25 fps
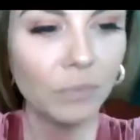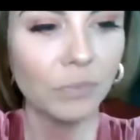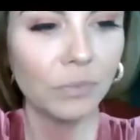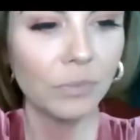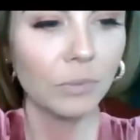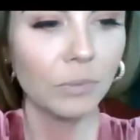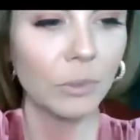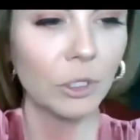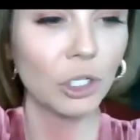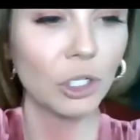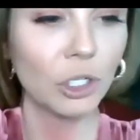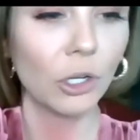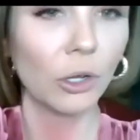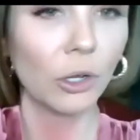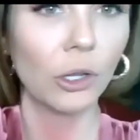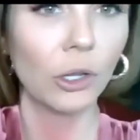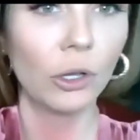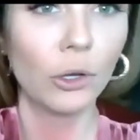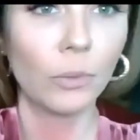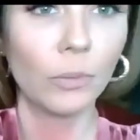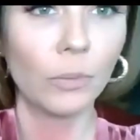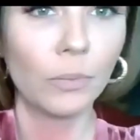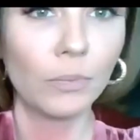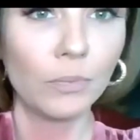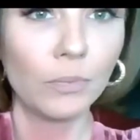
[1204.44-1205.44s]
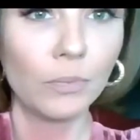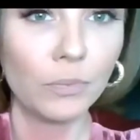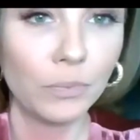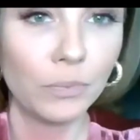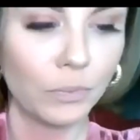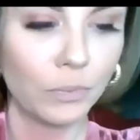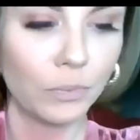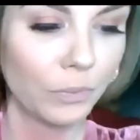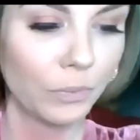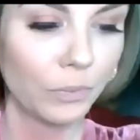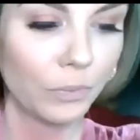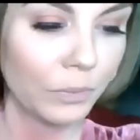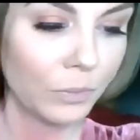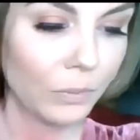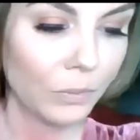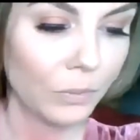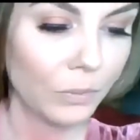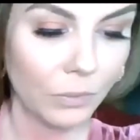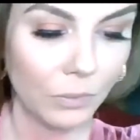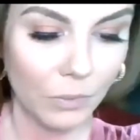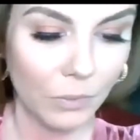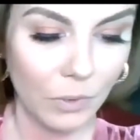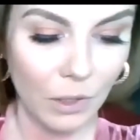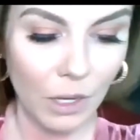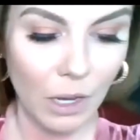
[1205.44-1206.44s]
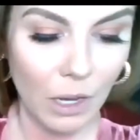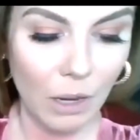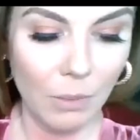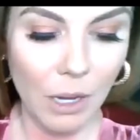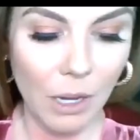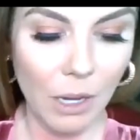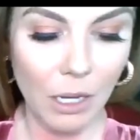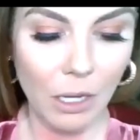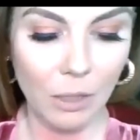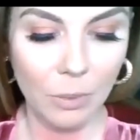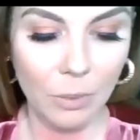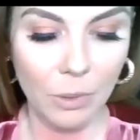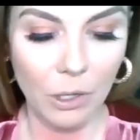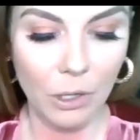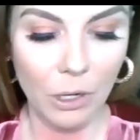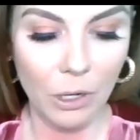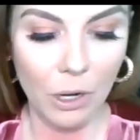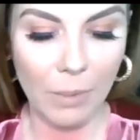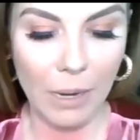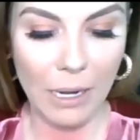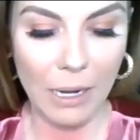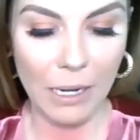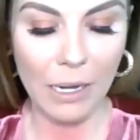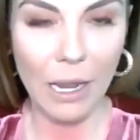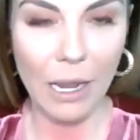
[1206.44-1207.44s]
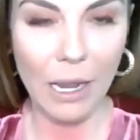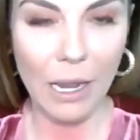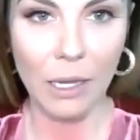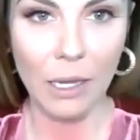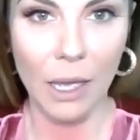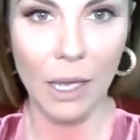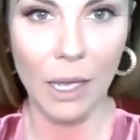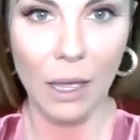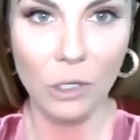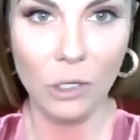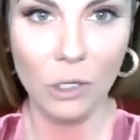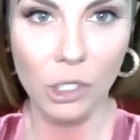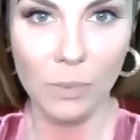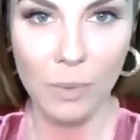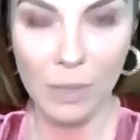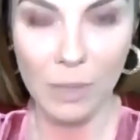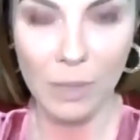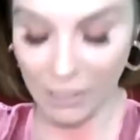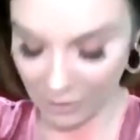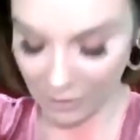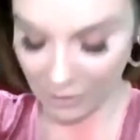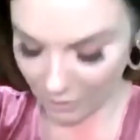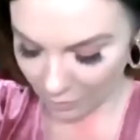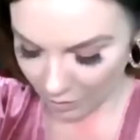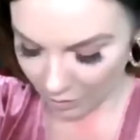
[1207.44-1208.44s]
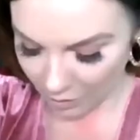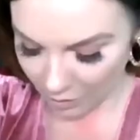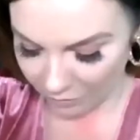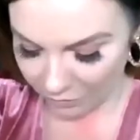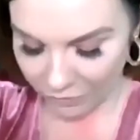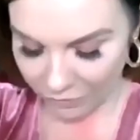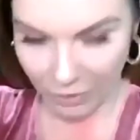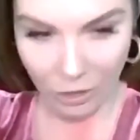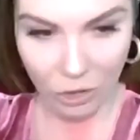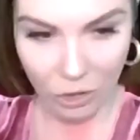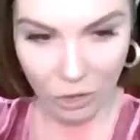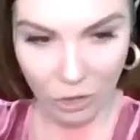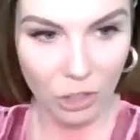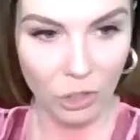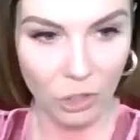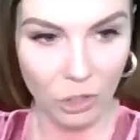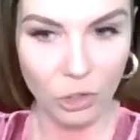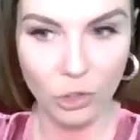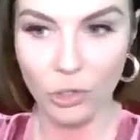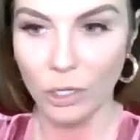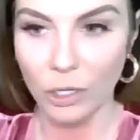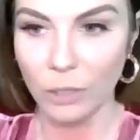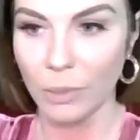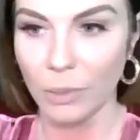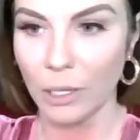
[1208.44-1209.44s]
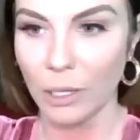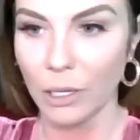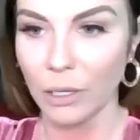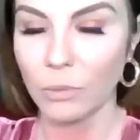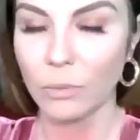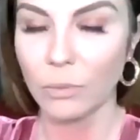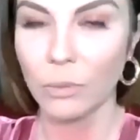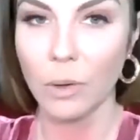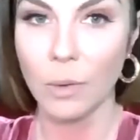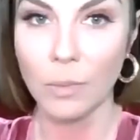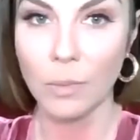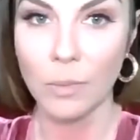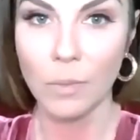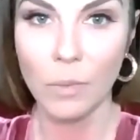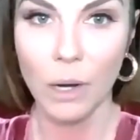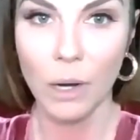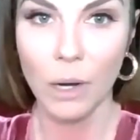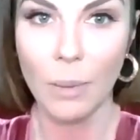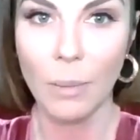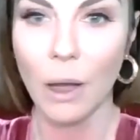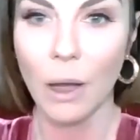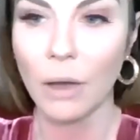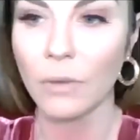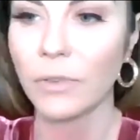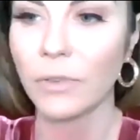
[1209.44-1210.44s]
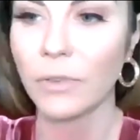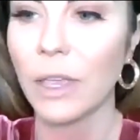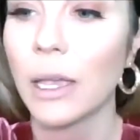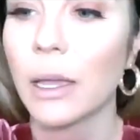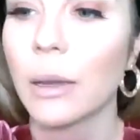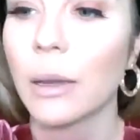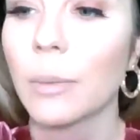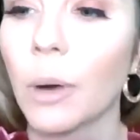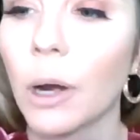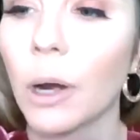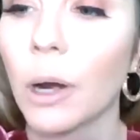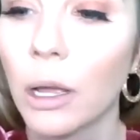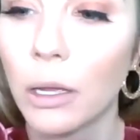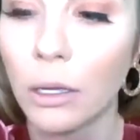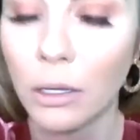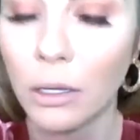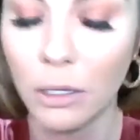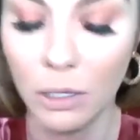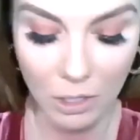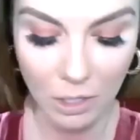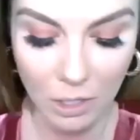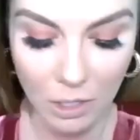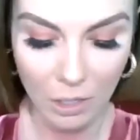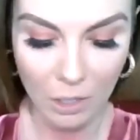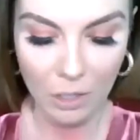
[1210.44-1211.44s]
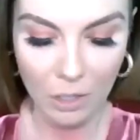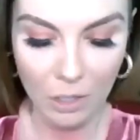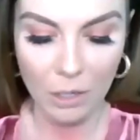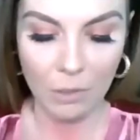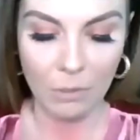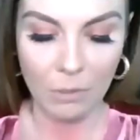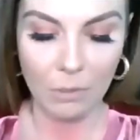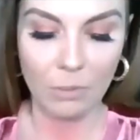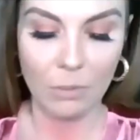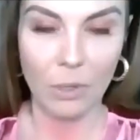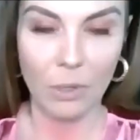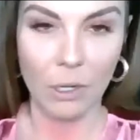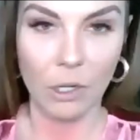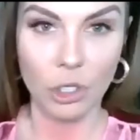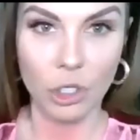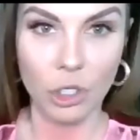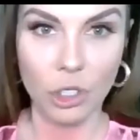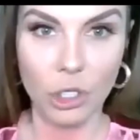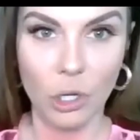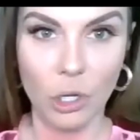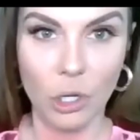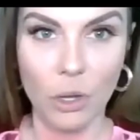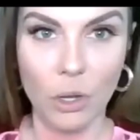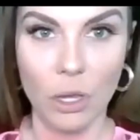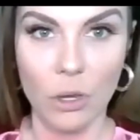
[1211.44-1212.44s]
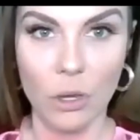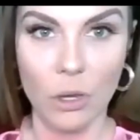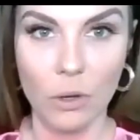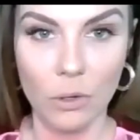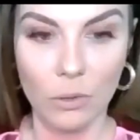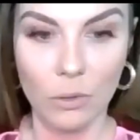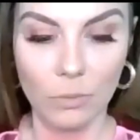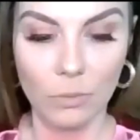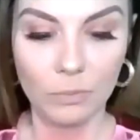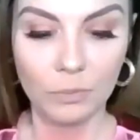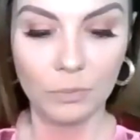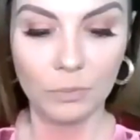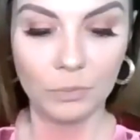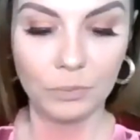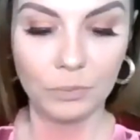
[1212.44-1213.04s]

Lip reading: Let me show you. I'm not going to put it on my neck yet, just because I want to finish the treatment when I'm off camera. I'll show you.